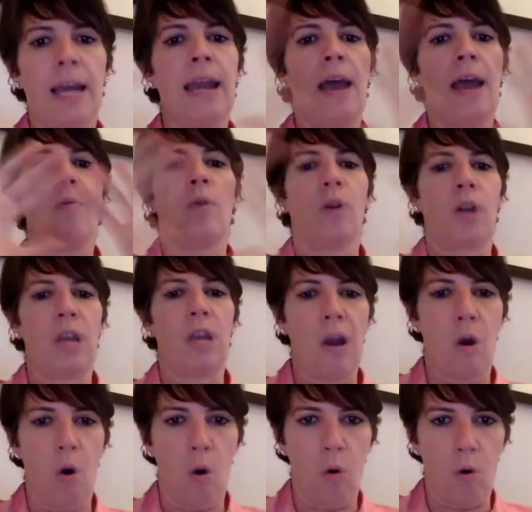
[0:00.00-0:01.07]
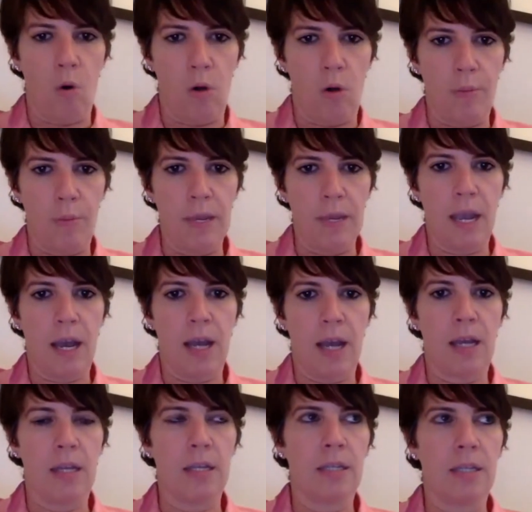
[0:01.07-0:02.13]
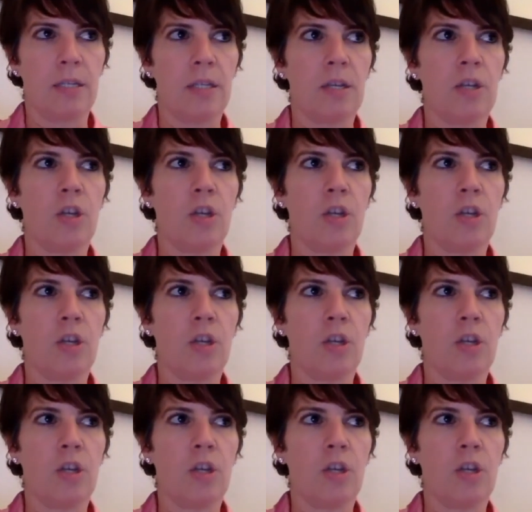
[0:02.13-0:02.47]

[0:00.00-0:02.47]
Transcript: a networking whole, because